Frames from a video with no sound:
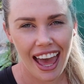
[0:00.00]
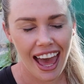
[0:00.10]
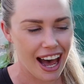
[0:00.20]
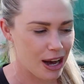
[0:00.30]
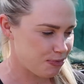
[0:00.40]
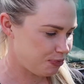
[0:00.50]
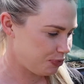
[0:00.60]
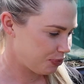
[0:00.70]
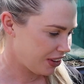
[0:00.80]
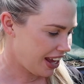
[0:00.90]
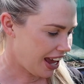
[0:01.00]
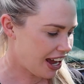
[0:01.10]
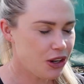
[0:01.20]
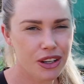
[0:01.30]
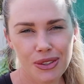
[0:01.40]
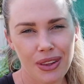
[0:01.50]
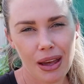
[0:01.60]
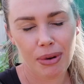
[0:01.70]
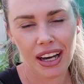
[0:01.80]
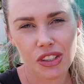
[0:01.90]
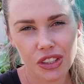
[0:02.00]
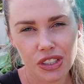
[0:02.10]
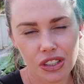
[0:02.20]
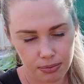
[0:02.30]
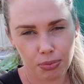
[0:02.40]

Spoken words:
And you can do that by just